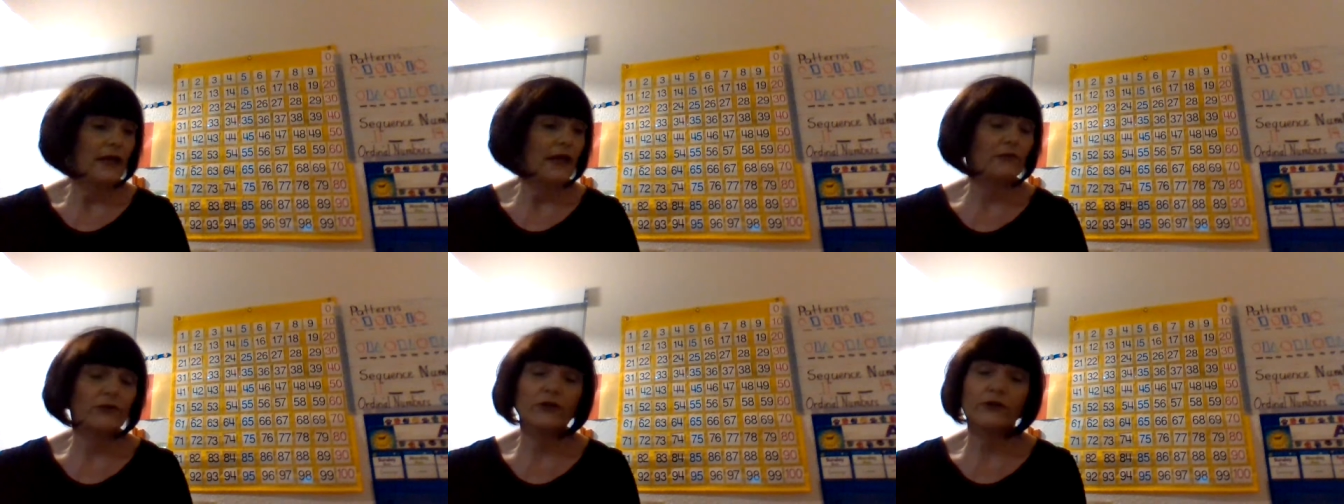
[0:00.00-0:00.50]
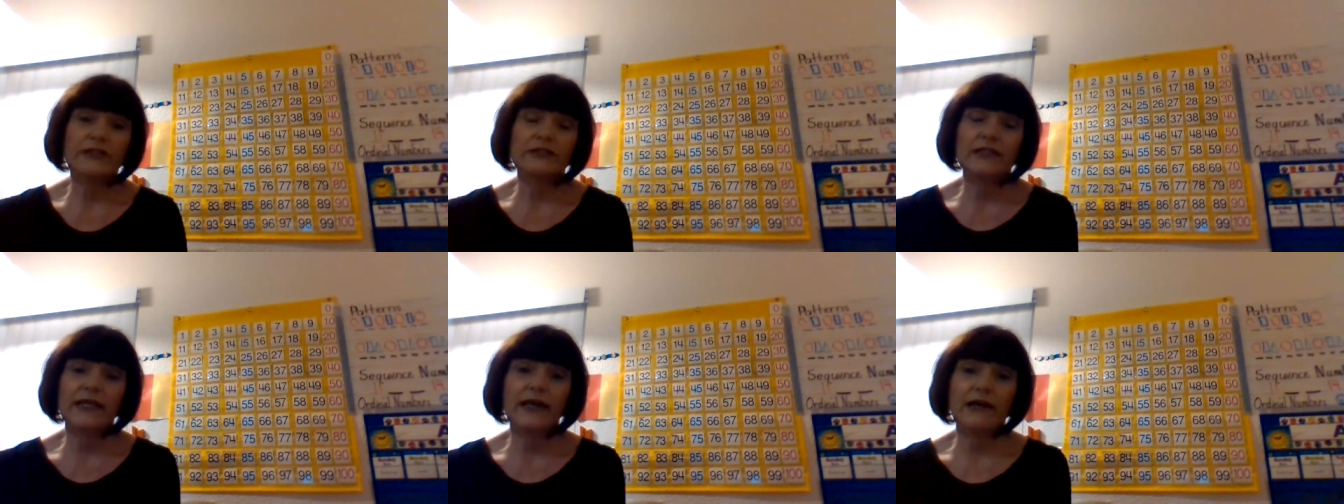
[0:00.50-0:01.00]
And we're going
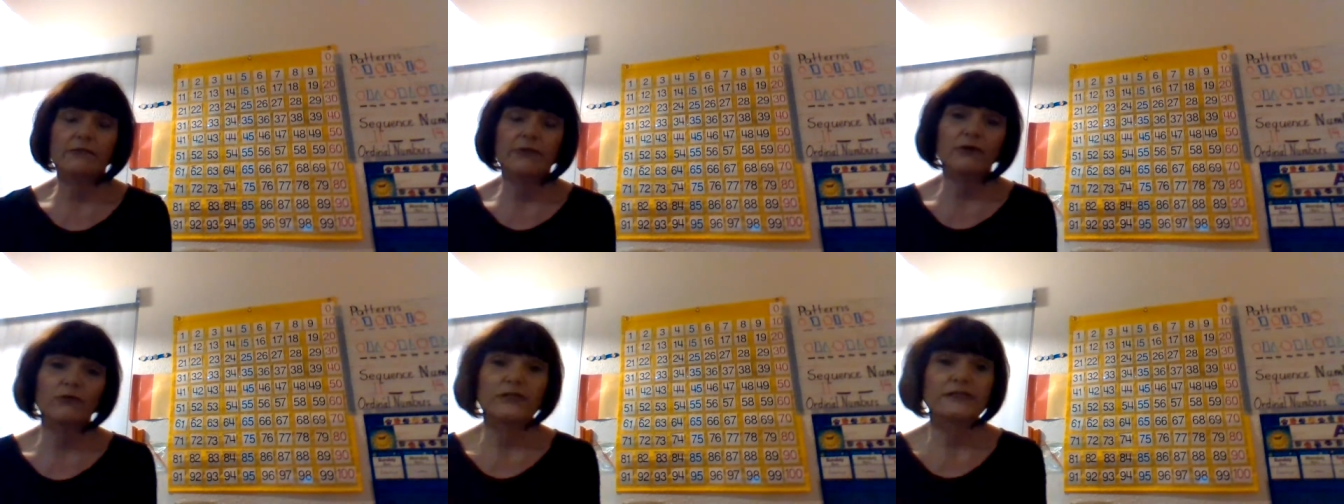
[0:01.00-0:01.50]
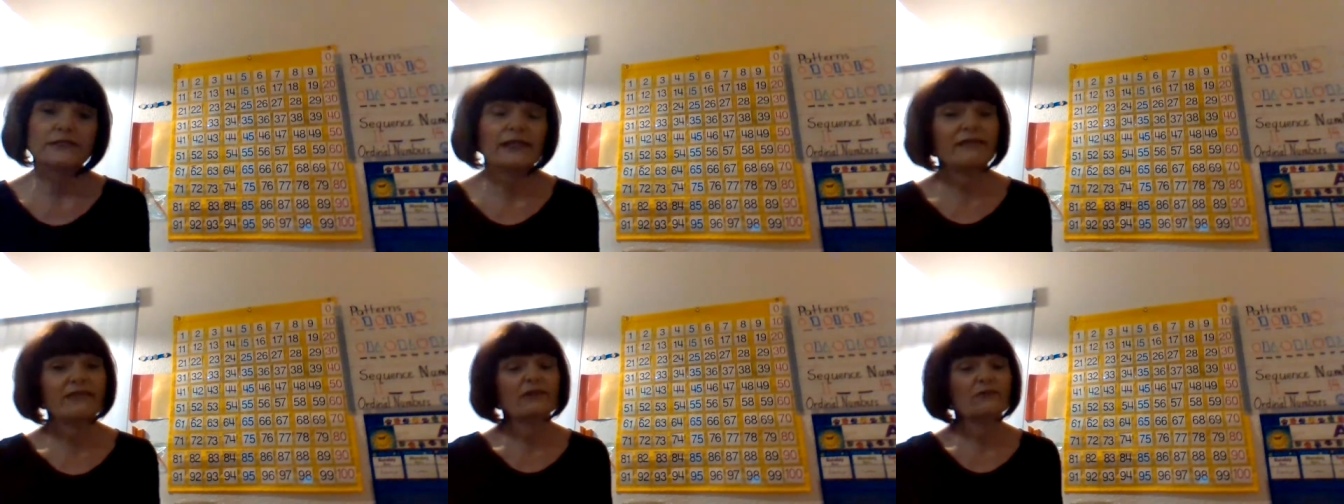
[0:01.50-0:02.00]
to count by ones,
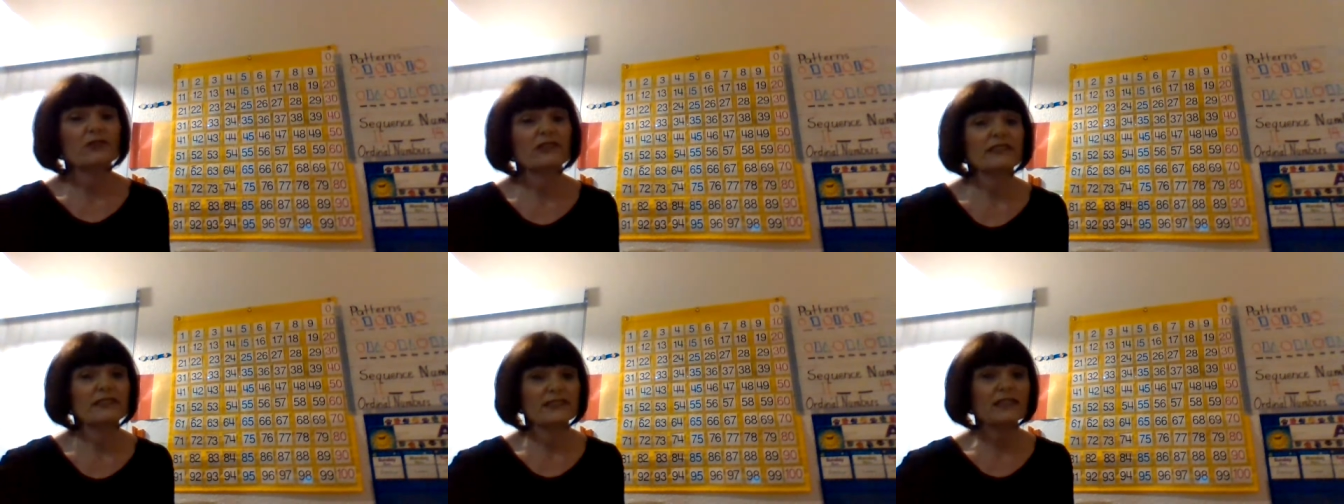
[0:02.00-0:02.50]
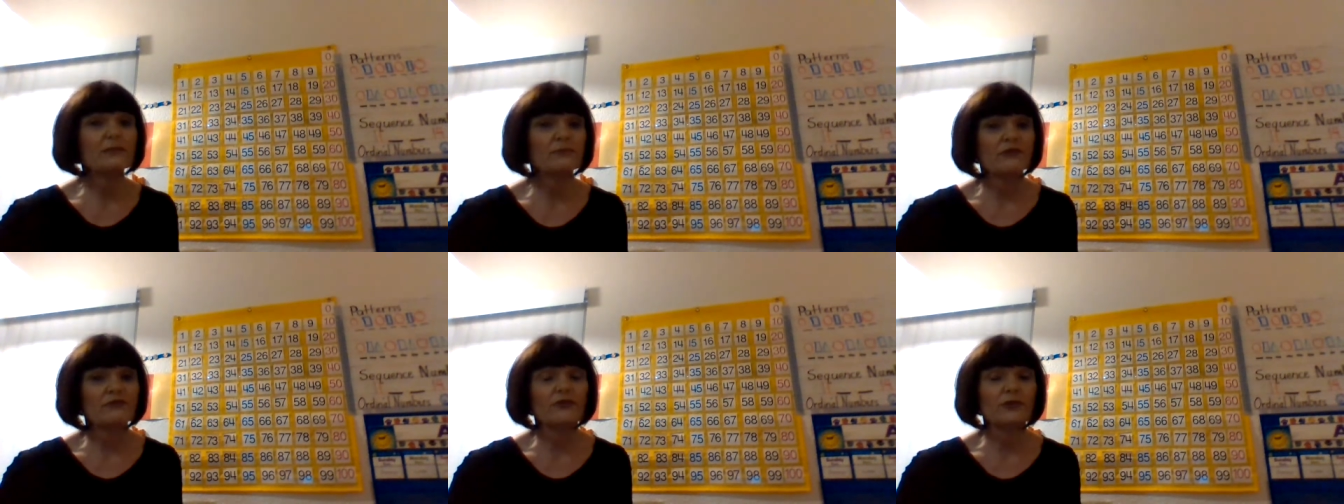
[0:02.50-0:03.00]
and then we're going to
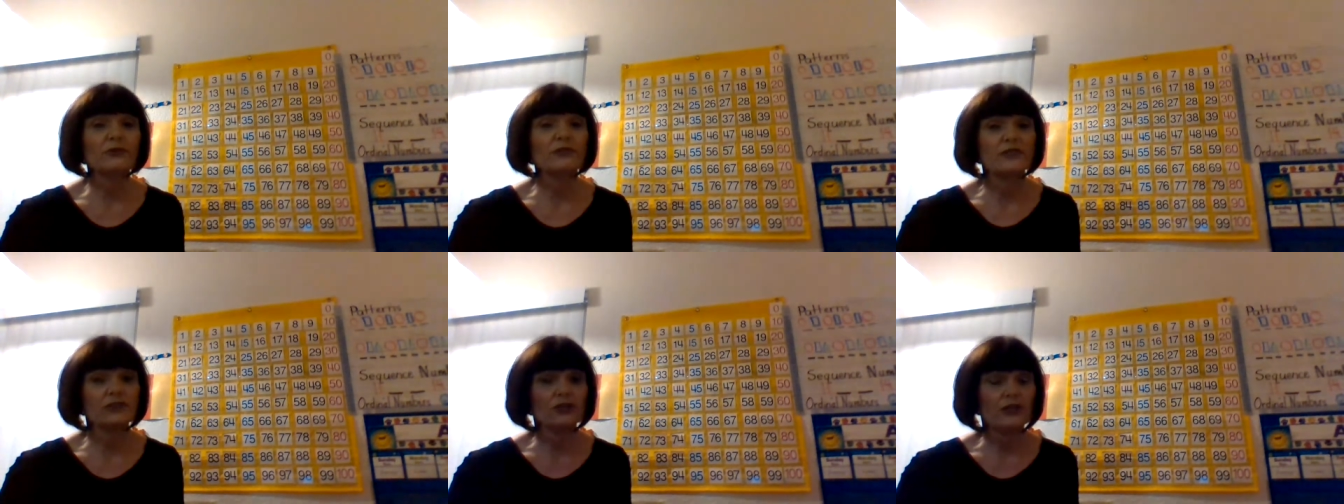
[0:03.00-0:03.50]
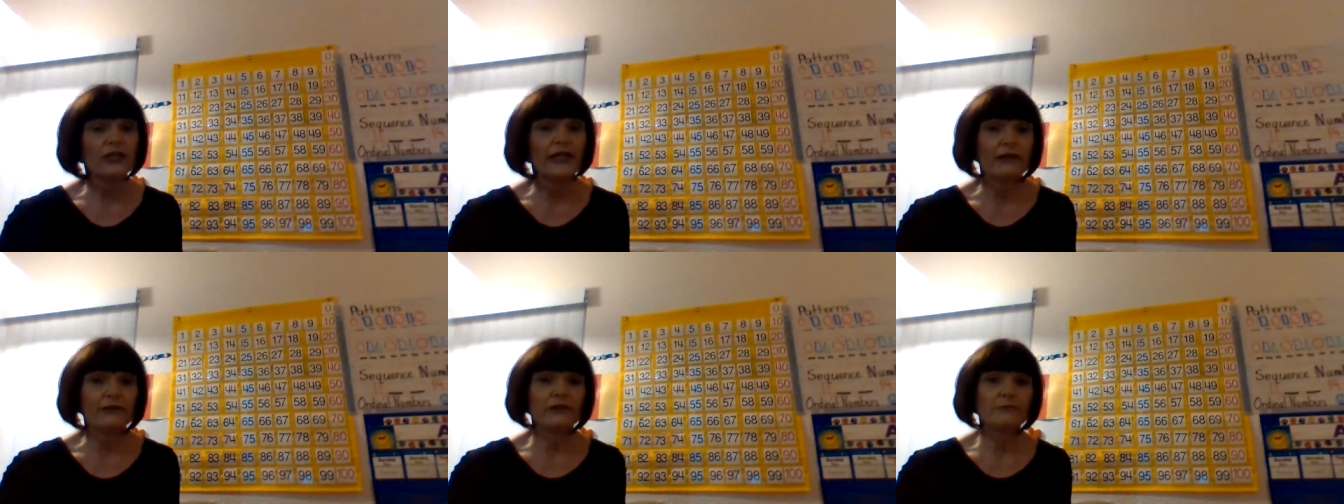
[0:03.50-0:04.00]
skip a few and start
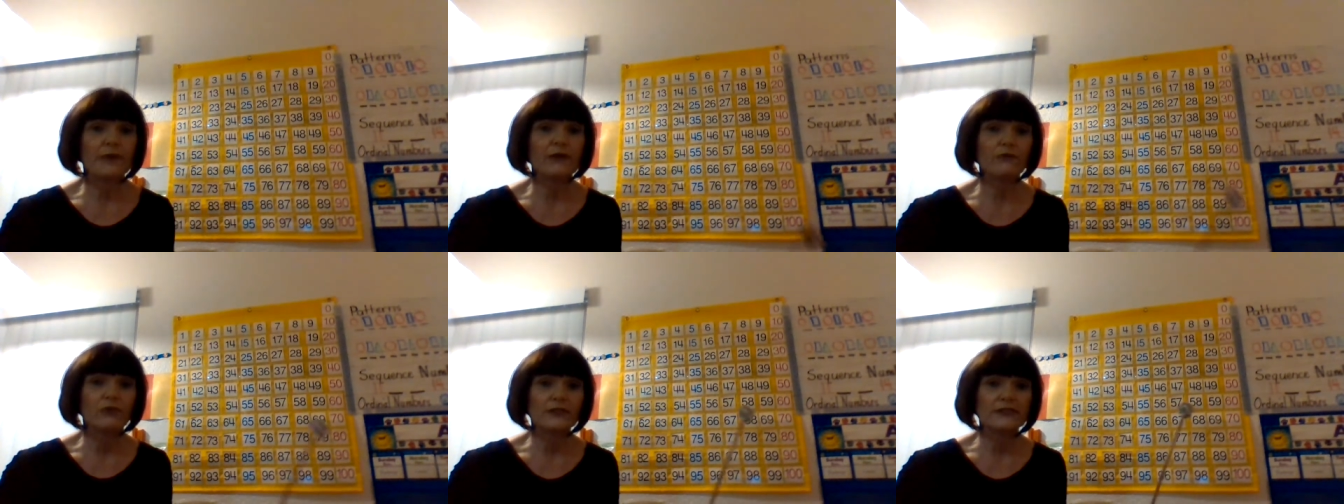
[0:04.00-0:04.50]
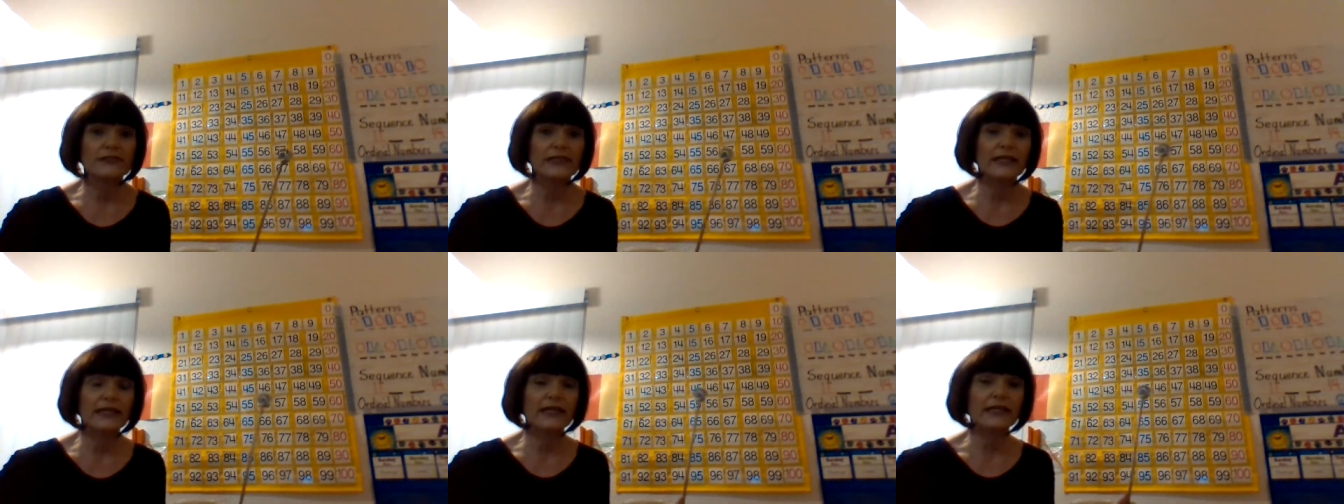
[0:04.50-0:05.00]
counting by ones
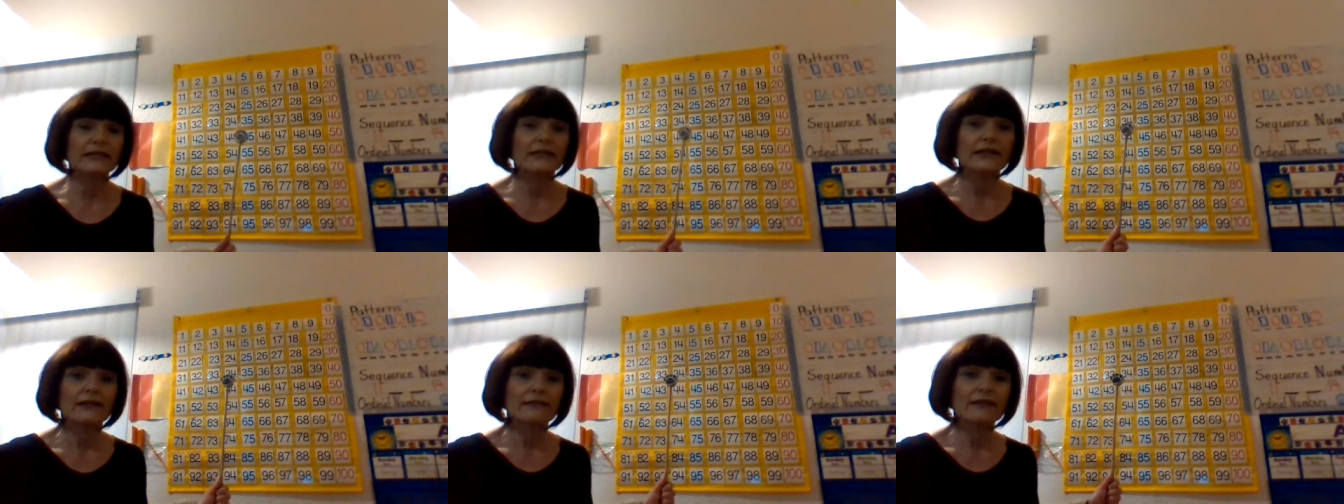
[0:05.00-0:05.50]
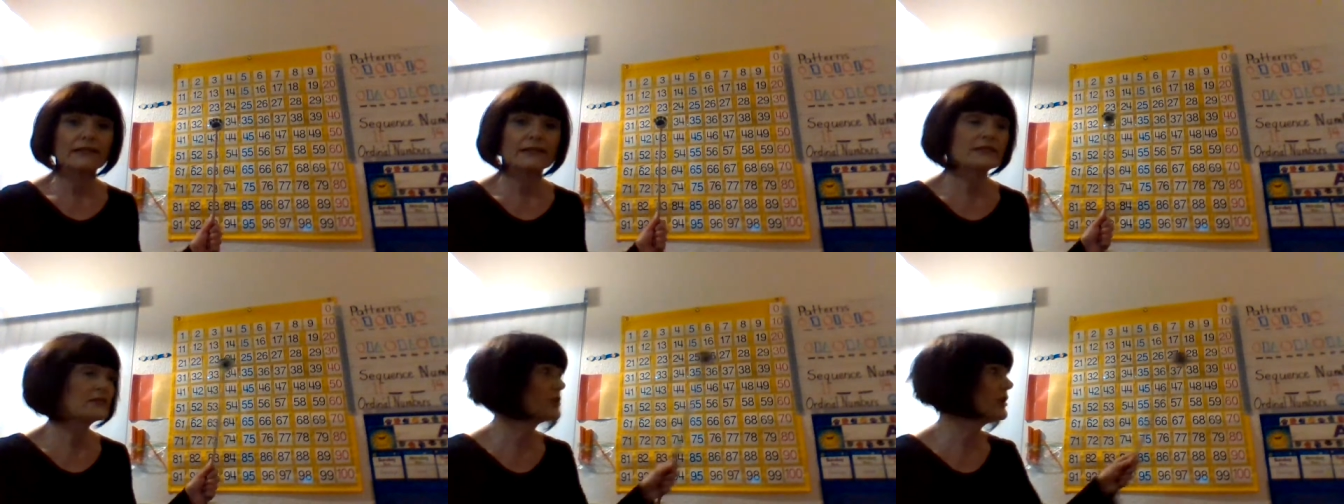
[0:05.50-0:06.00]
again.
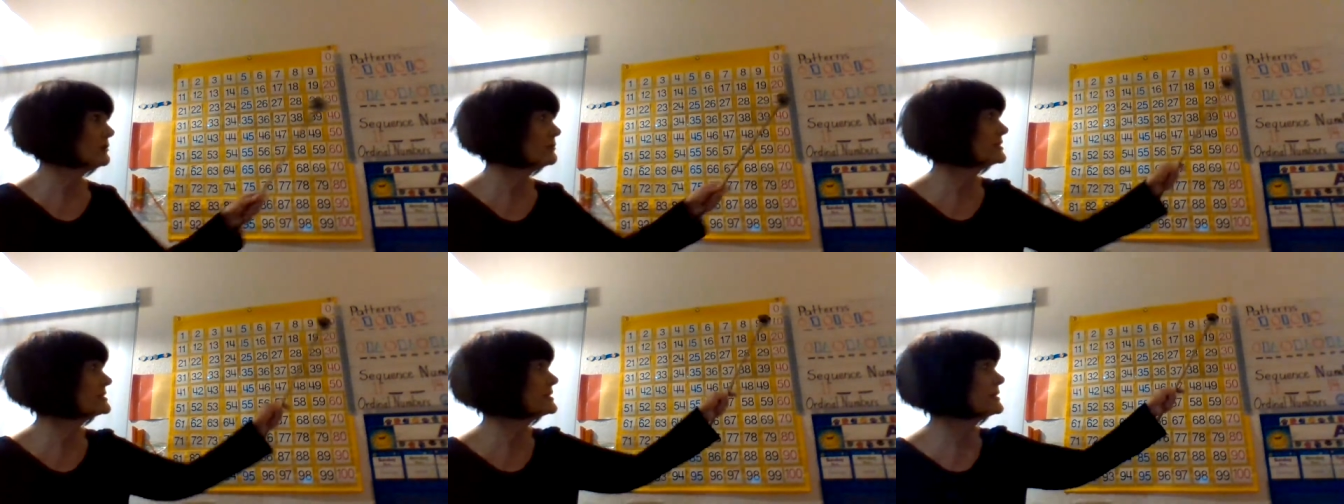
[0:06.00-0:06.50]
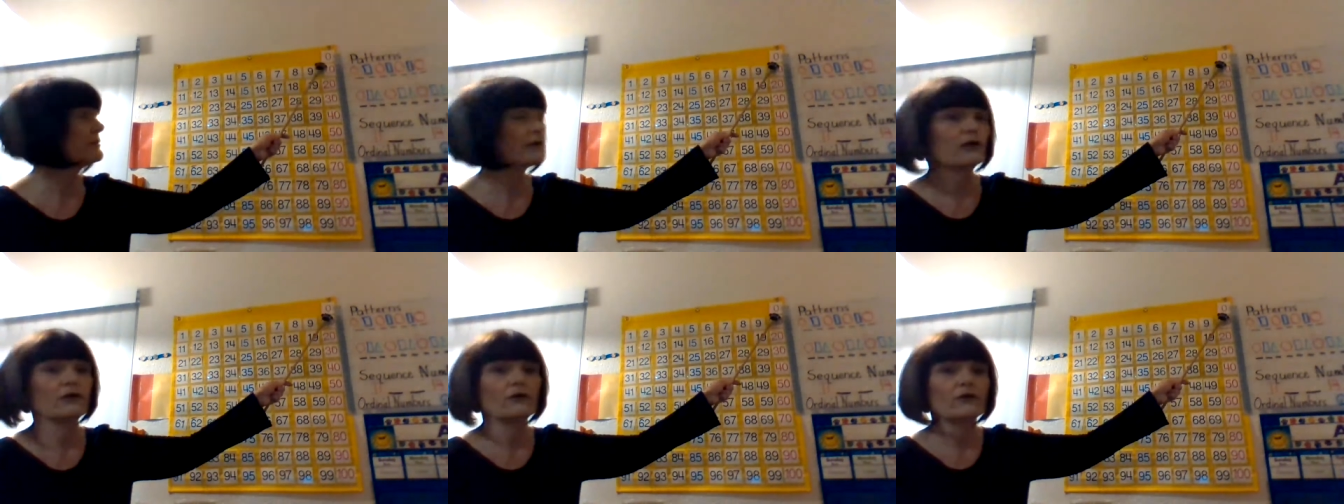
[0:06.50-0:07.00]
Let's start with
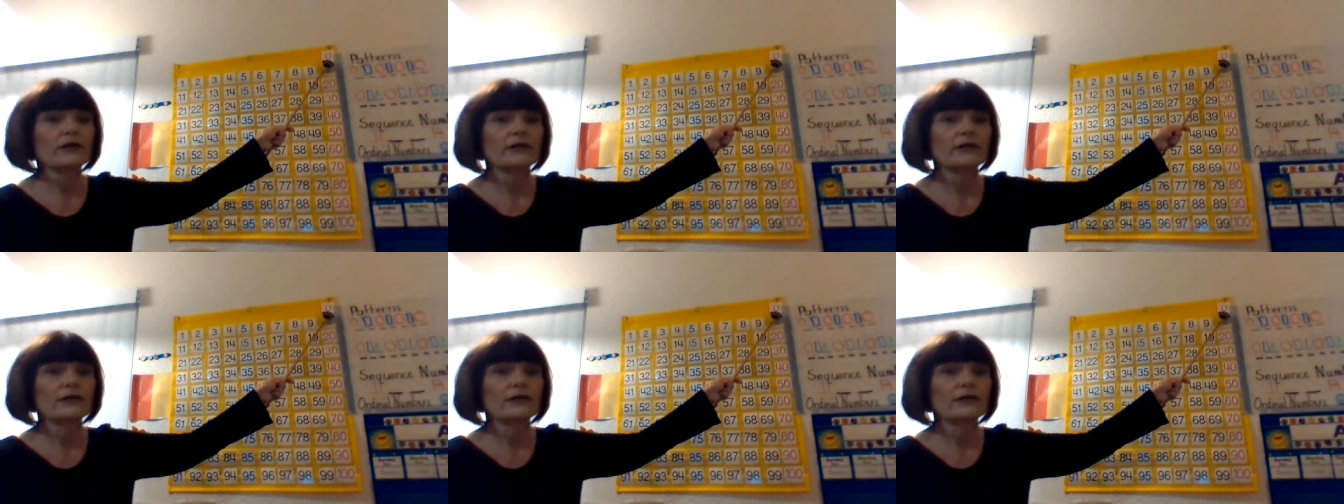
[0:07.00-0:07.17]
0.